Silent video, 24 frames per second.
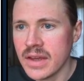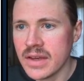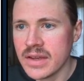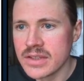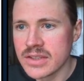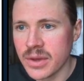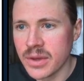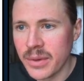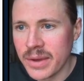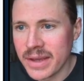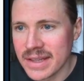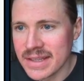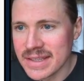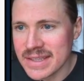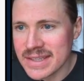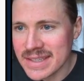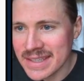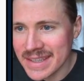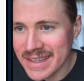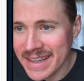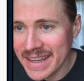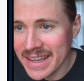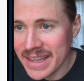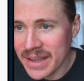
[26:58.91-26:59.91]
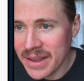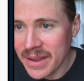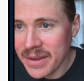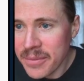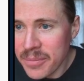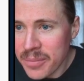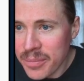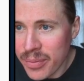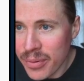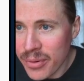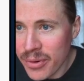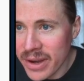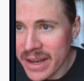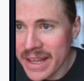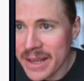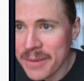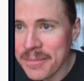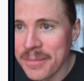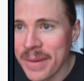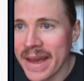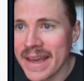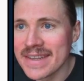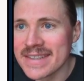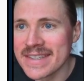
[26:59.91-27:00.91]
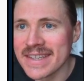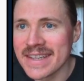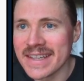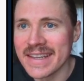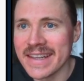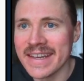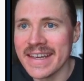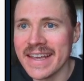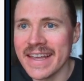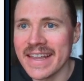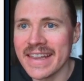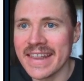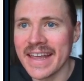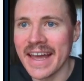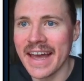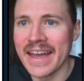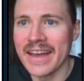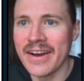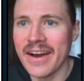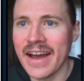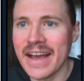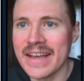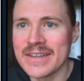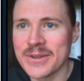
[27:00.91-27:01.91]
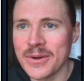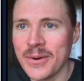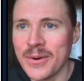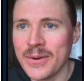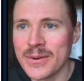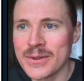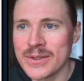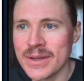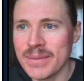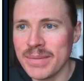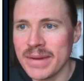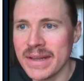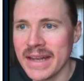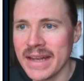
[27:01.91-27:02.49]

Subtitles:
So we can see pretty amazingly, the AI has also been